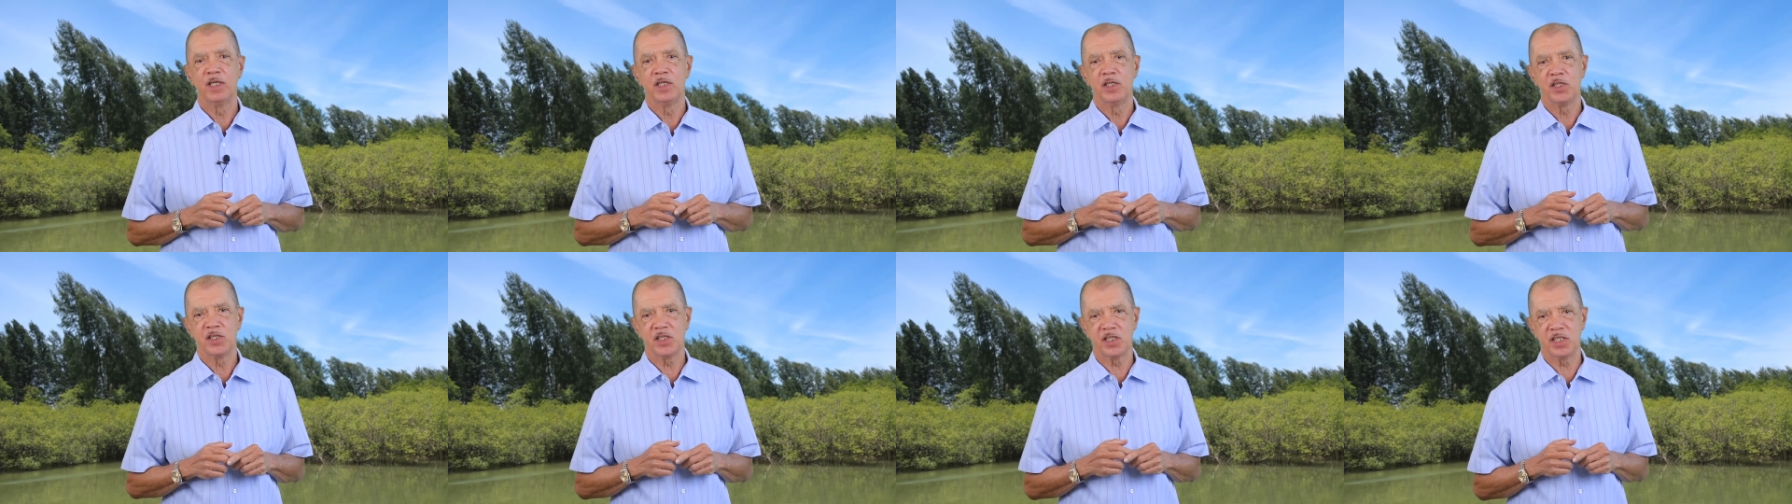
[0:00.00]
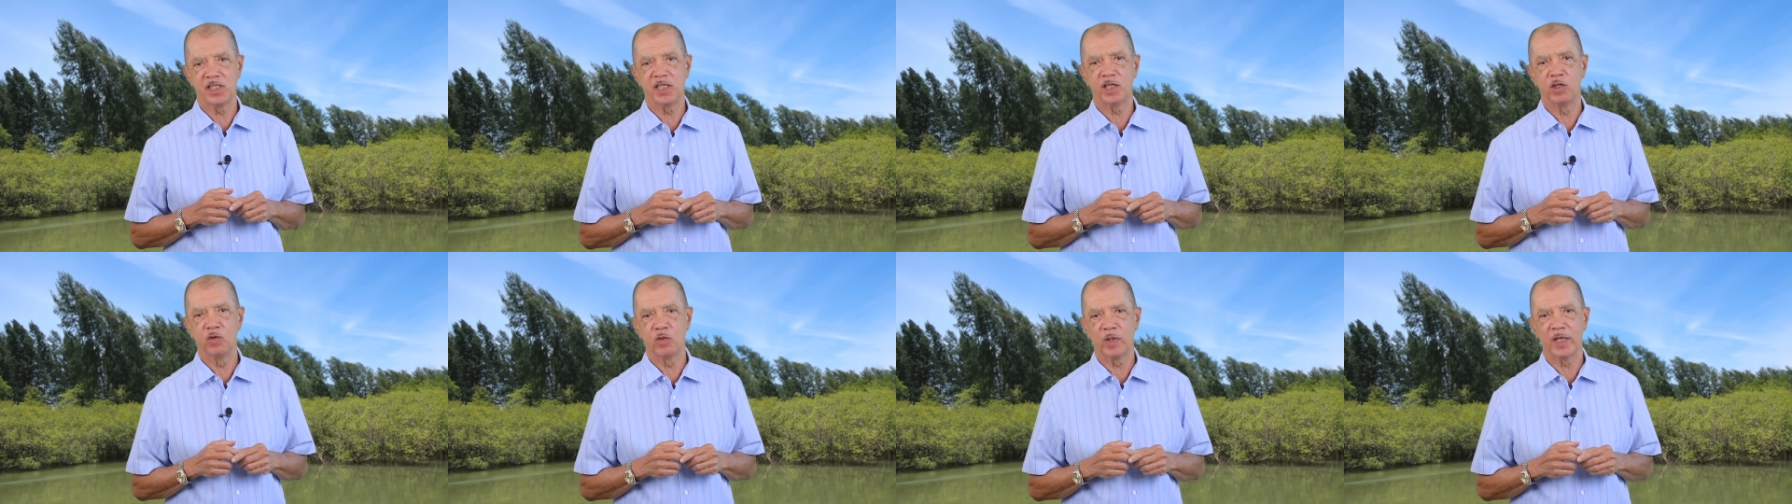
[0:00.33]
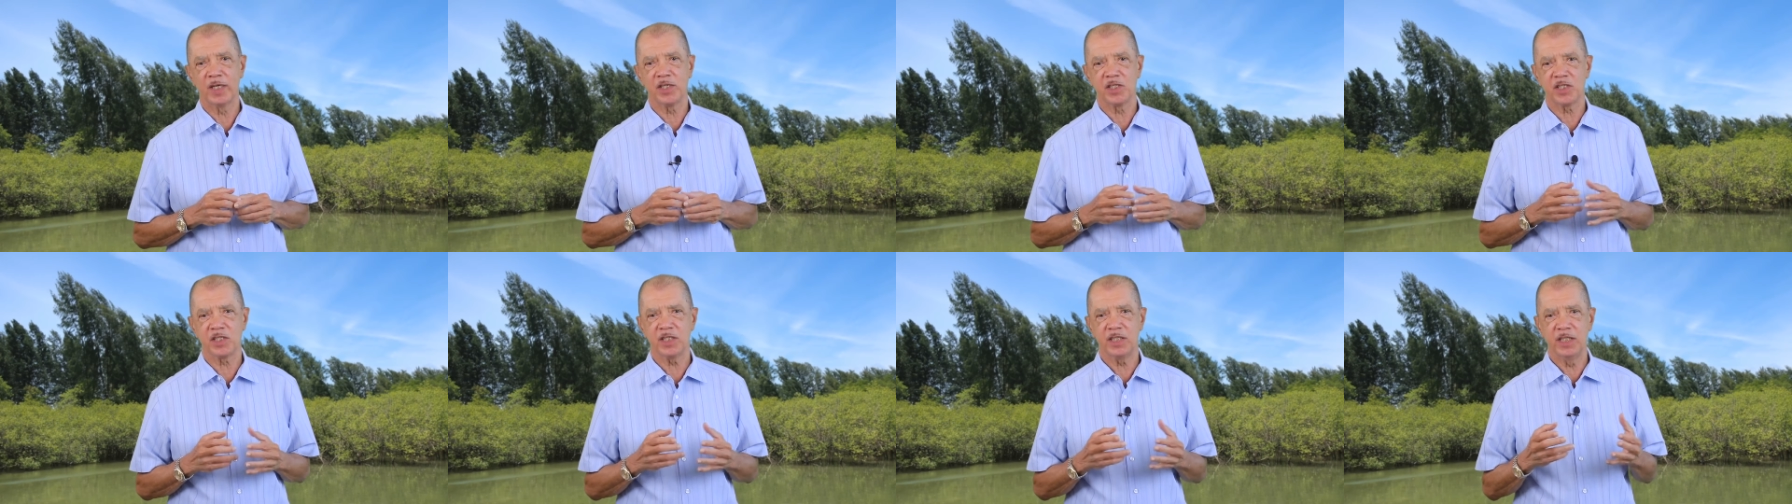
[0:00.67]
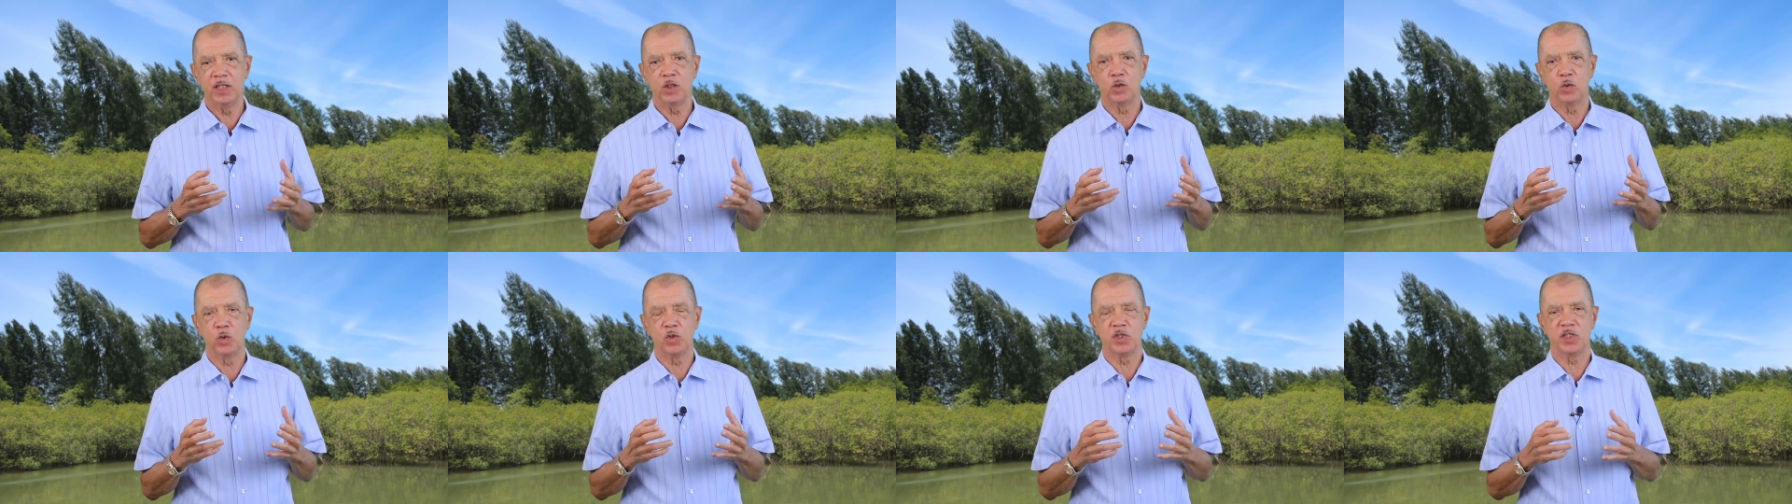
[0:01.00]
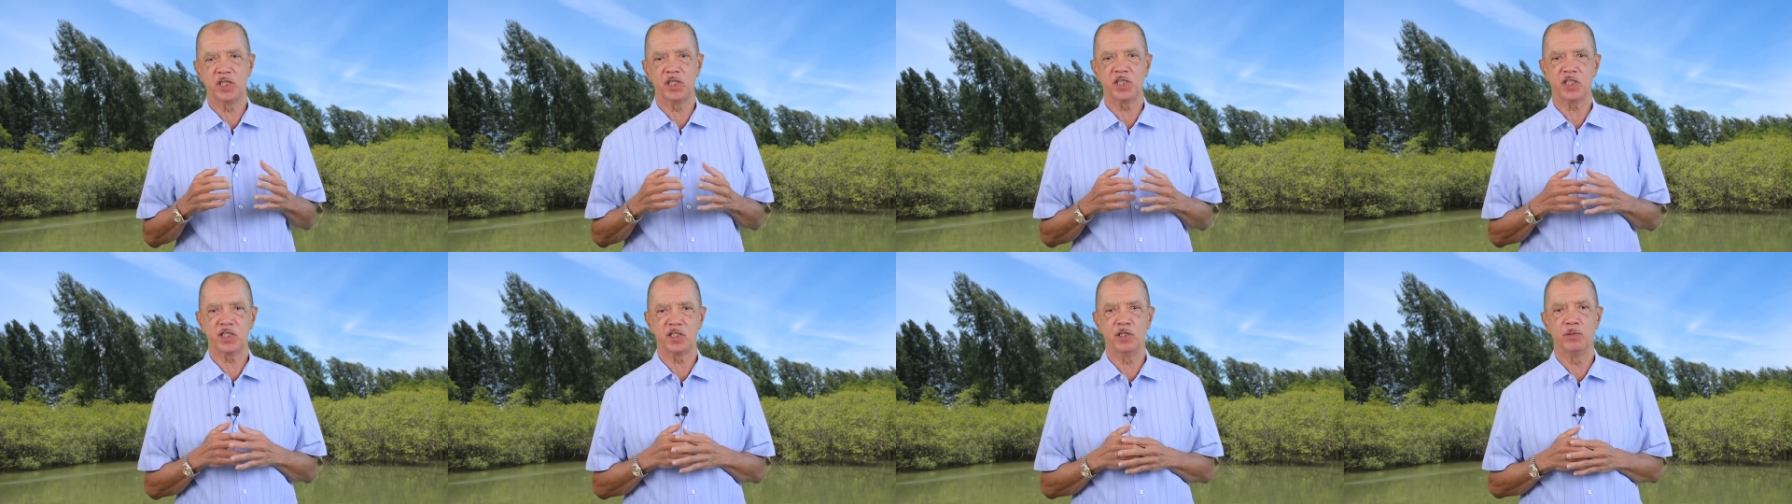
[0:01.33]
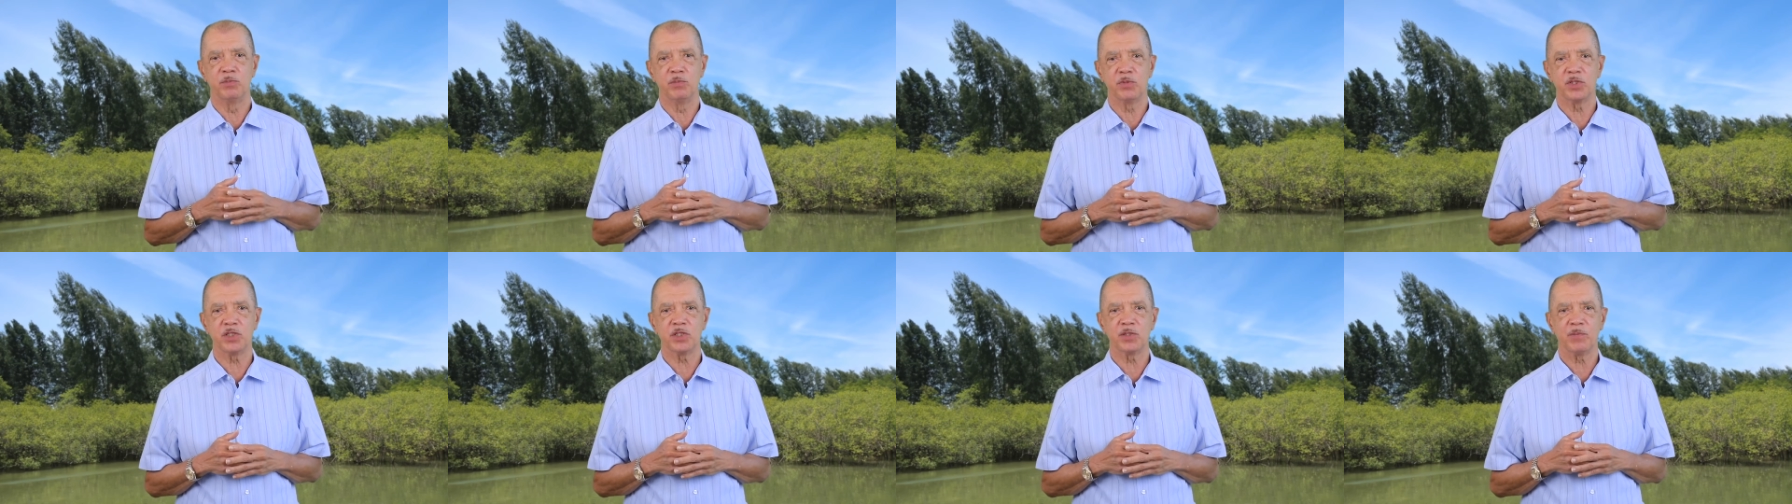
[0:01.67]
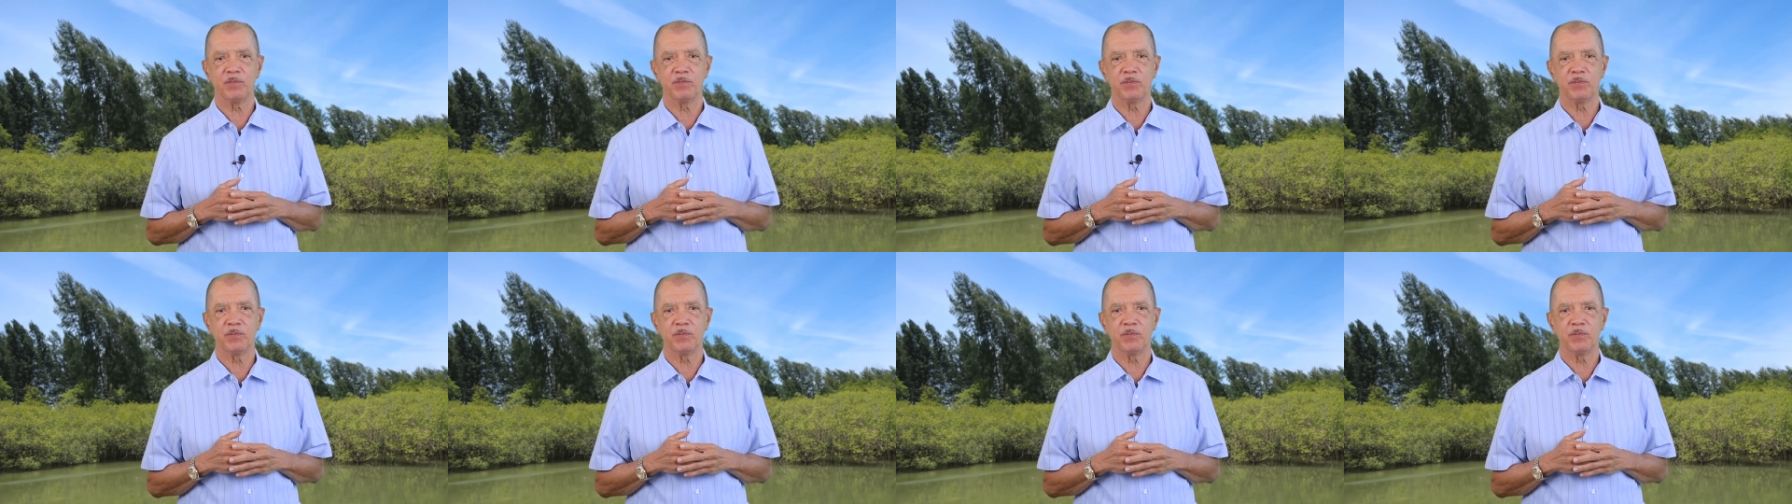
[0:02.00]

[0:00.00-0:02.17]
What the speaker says: seagrass ecosystems.